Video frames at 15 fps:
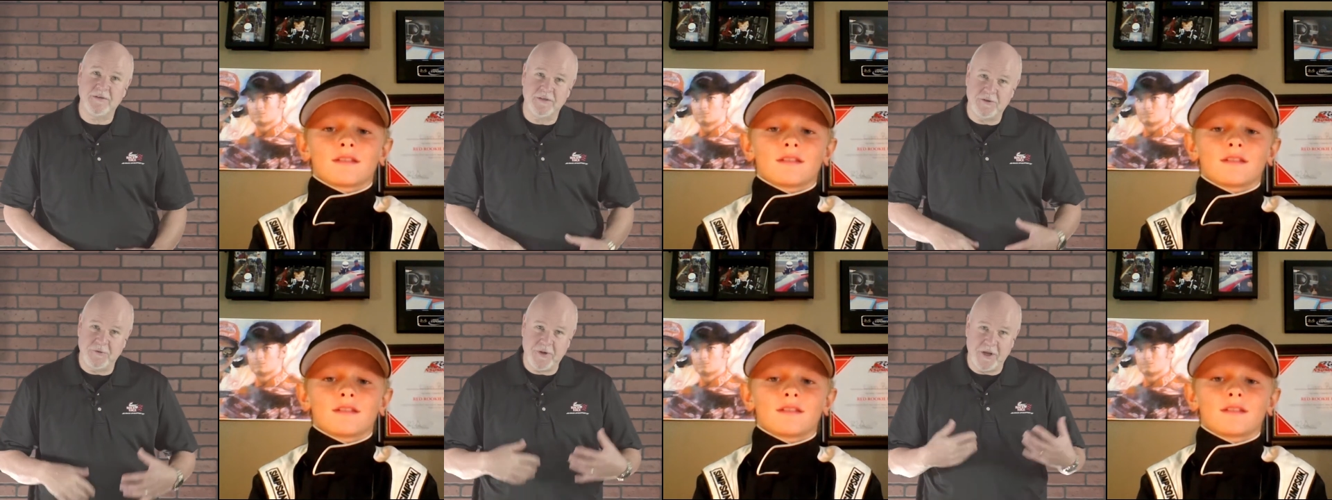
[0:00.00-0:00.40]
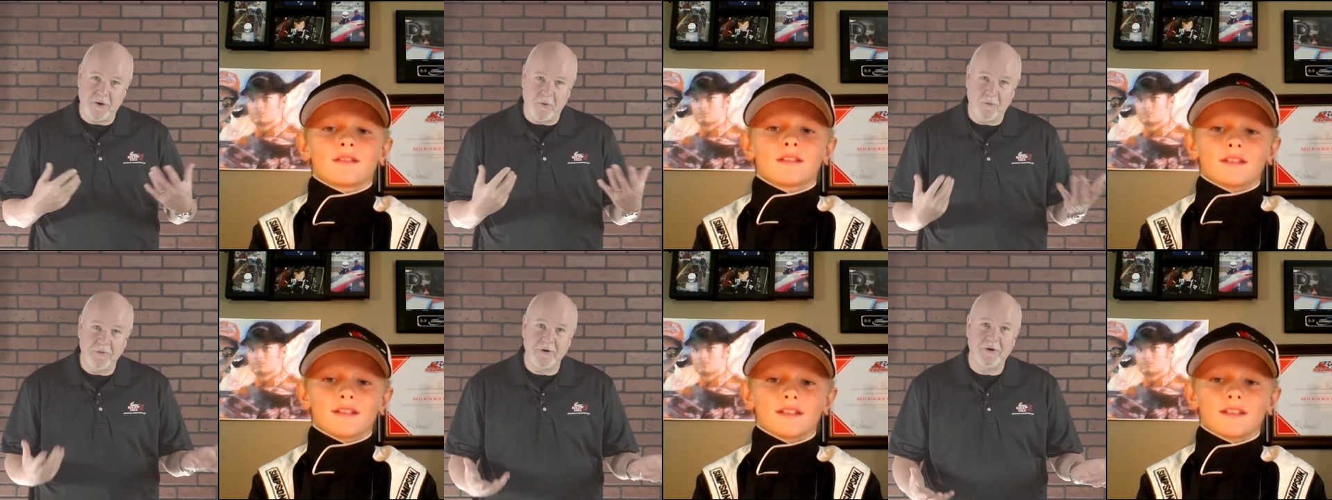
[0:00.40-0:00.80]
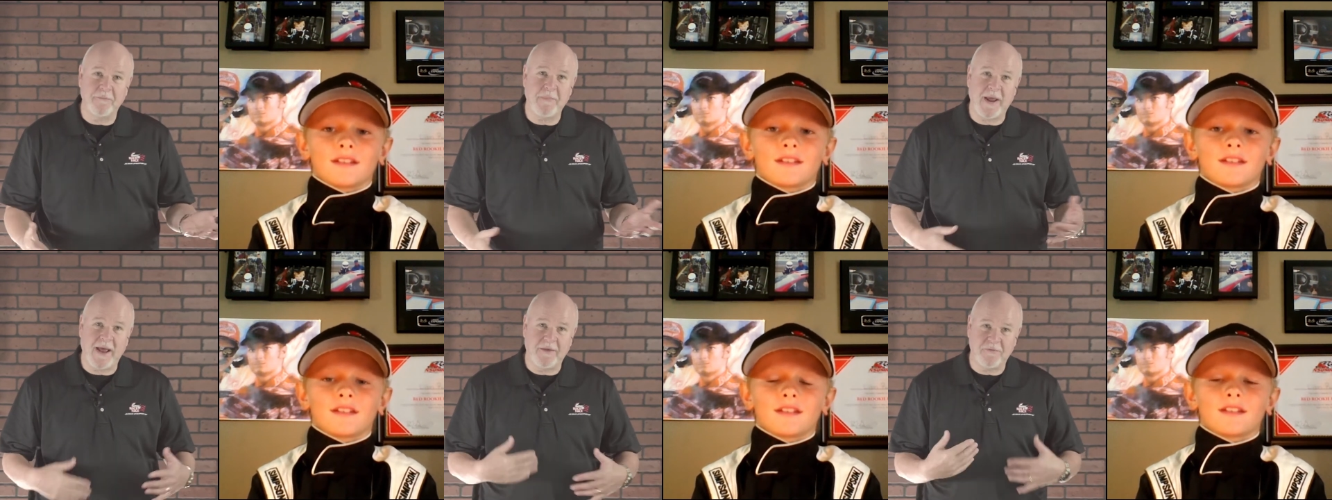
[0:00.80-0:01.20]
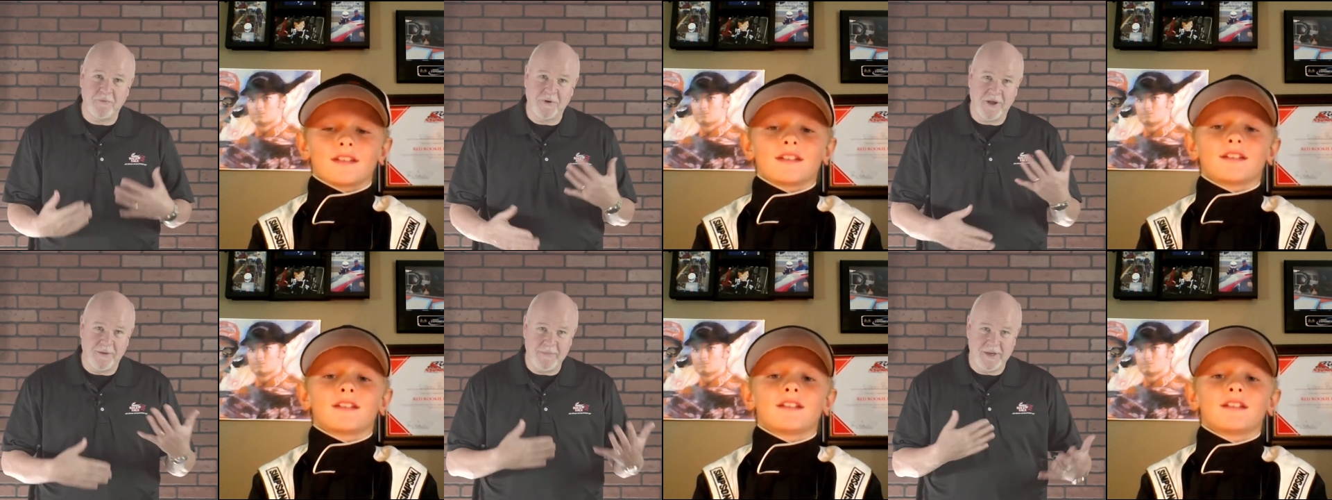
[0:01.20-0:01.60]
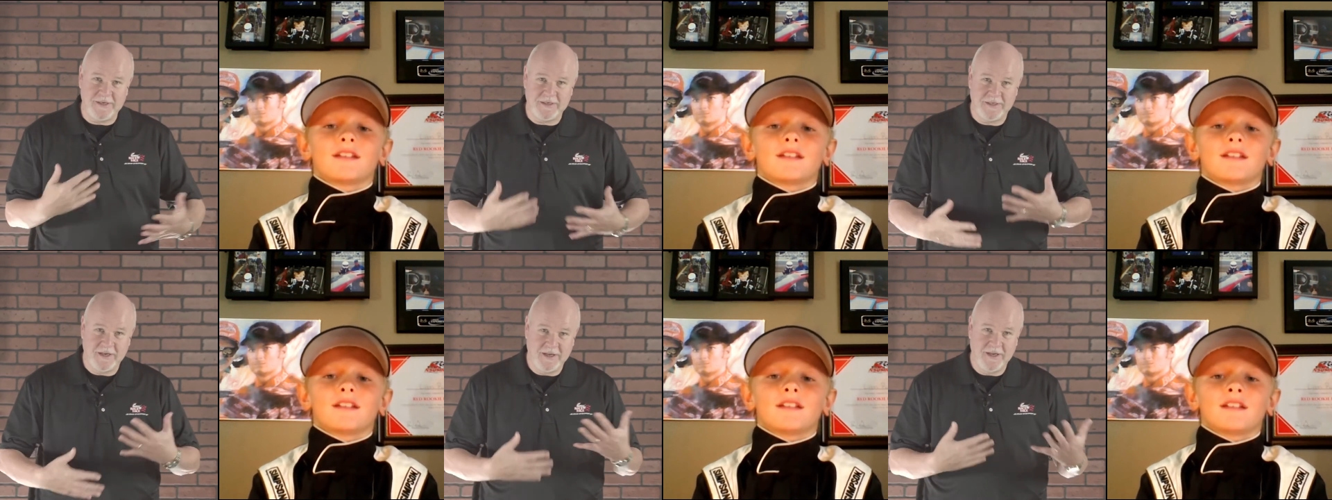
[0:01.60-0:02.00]
Speaker 1: as you get older, math will come
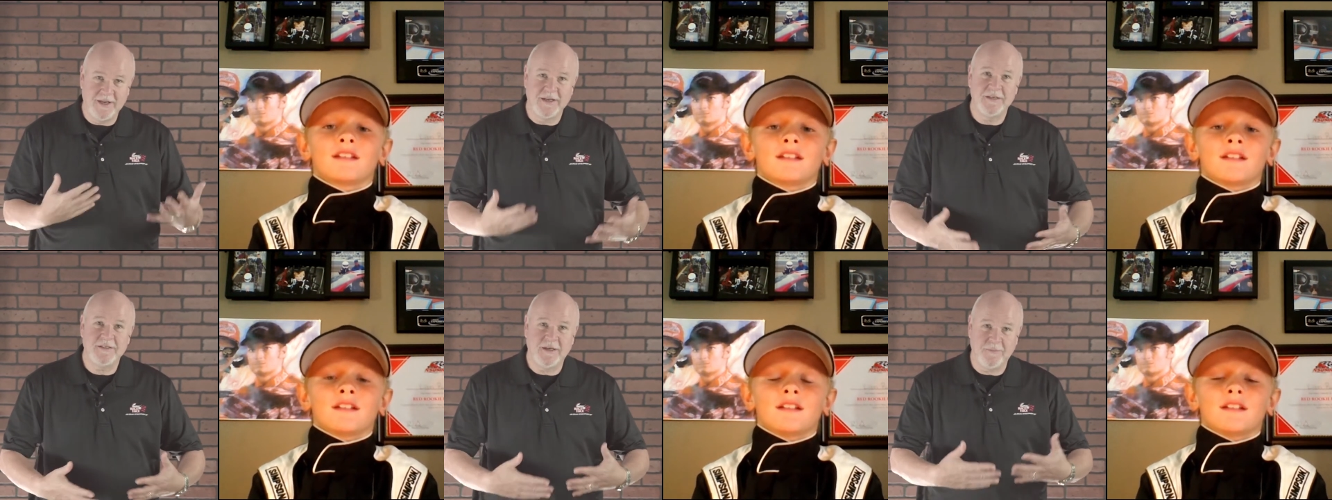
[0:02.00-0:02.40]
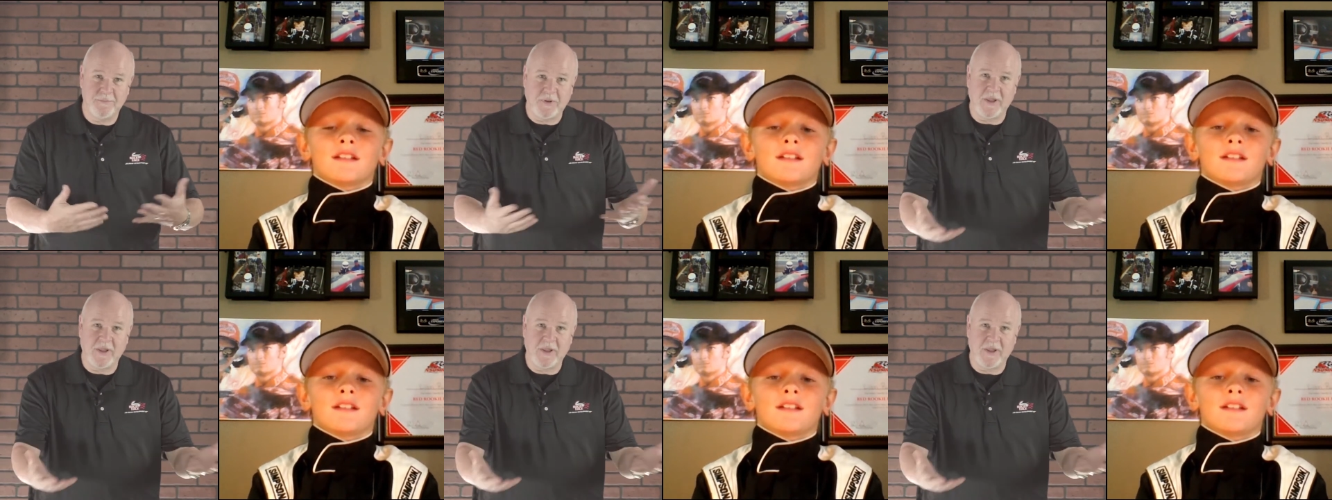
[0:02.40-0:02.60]
into